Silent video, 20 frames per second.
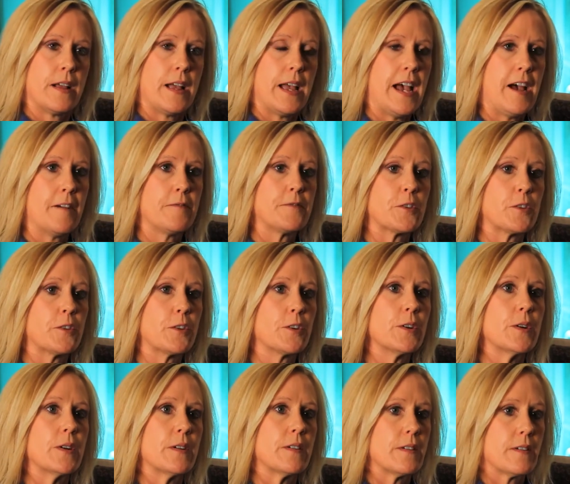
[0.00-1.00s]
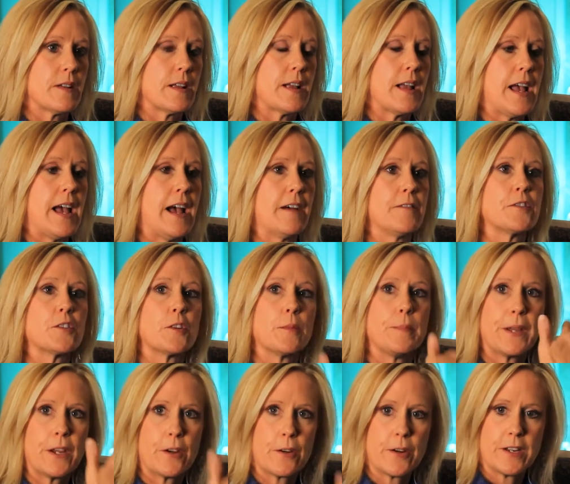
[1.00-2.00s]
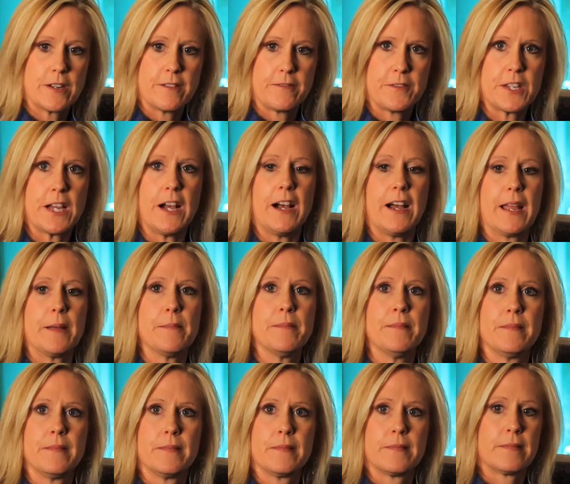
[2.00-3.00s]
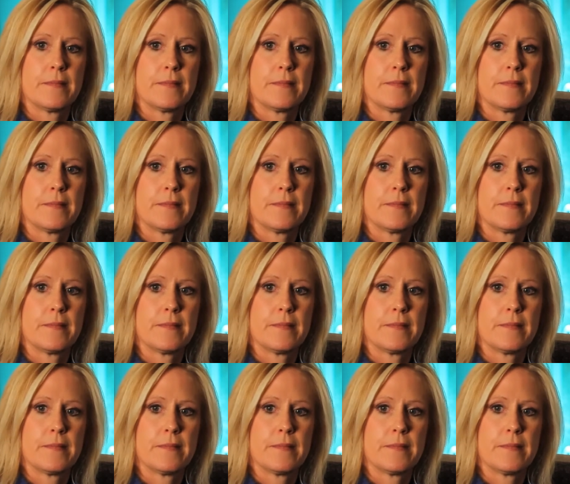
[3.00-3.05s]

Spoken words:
after a period of time,